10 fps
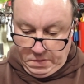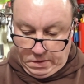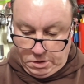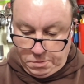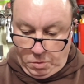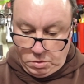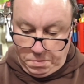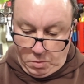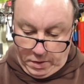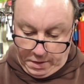There's supposed to be
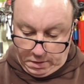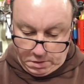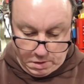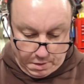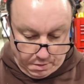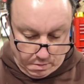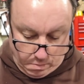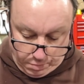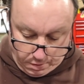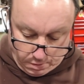a way to get this out of here.
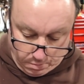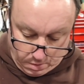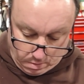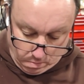Plug something in.